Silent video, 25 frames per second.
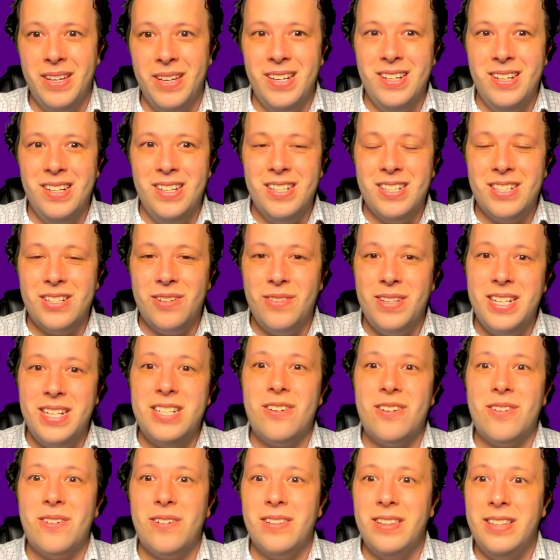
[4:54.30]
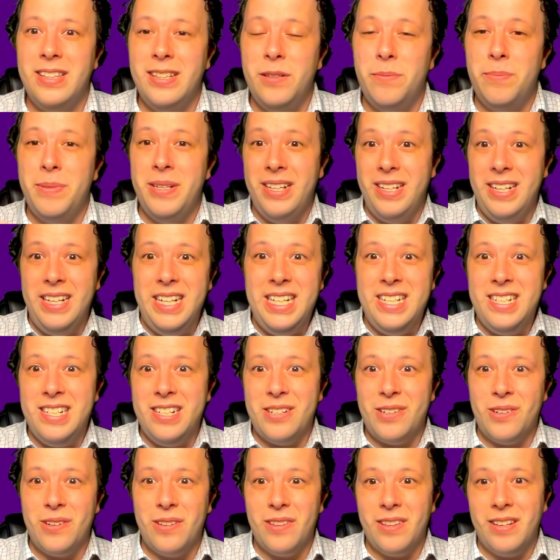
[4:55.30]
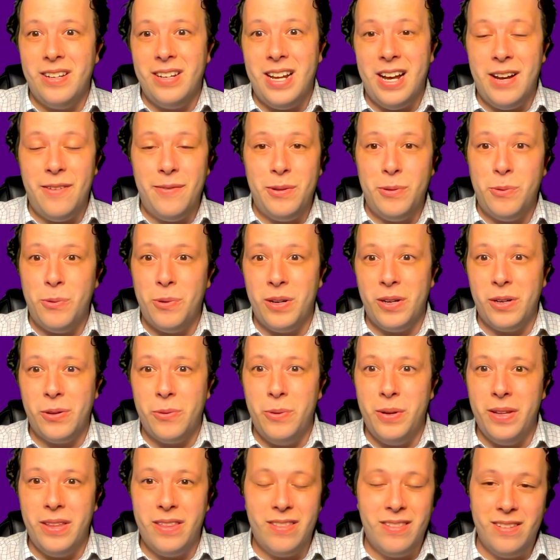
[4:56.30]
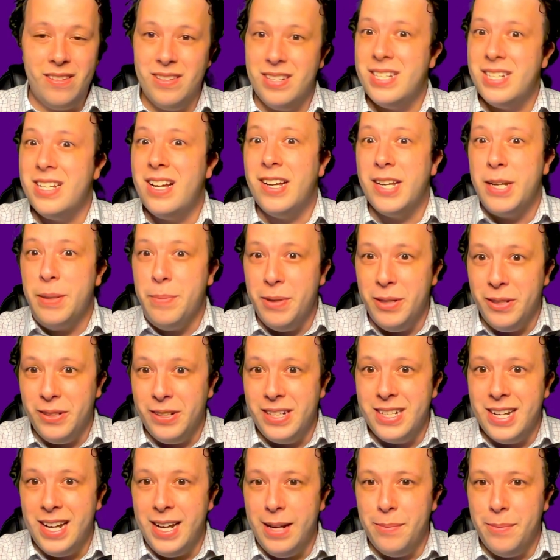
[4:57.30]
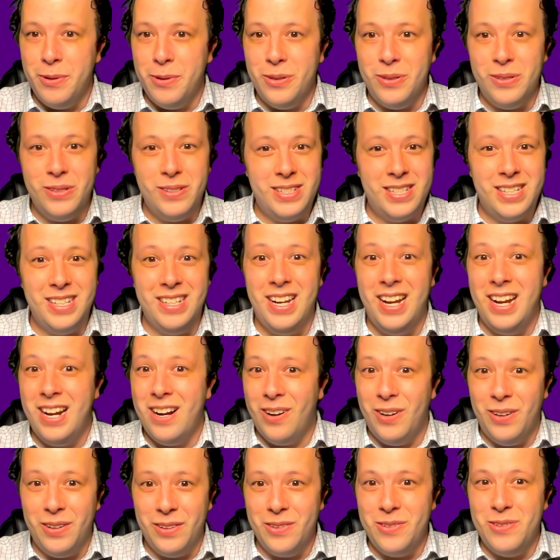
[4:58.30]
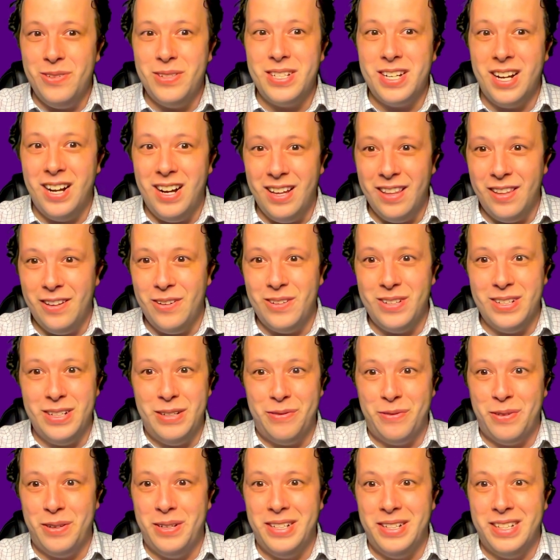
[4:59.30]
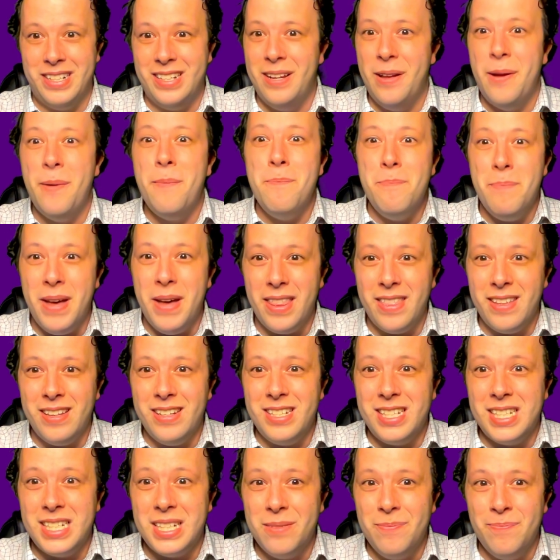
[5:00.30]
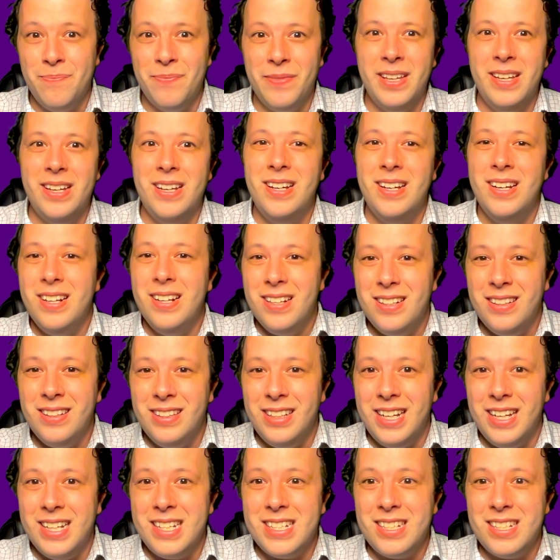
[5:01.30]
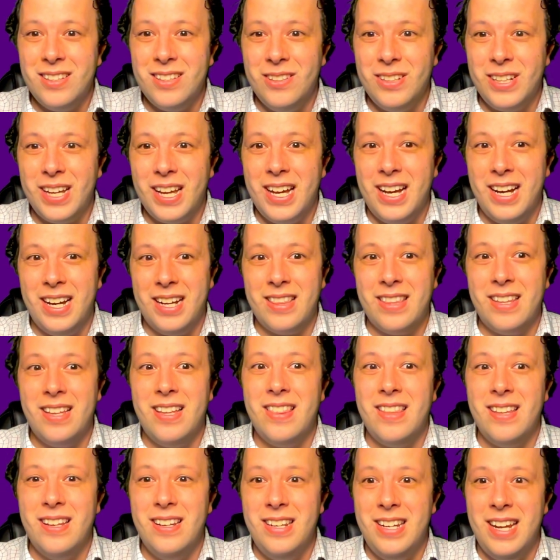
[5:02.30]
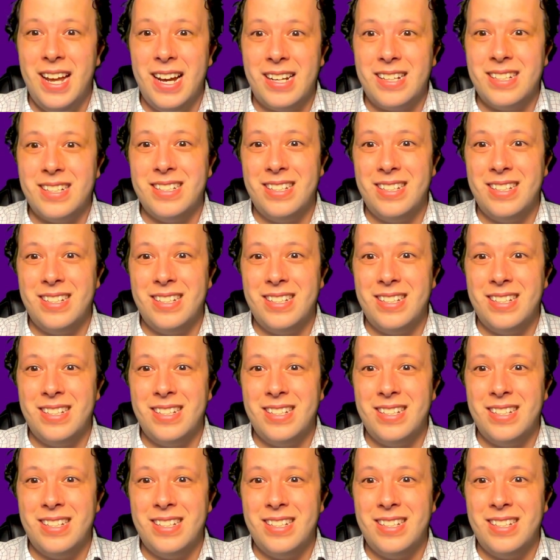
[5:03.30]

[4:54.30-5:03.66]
So these are a little bit easier than having to work with solubility tables and all those other different methods. Let's look at the next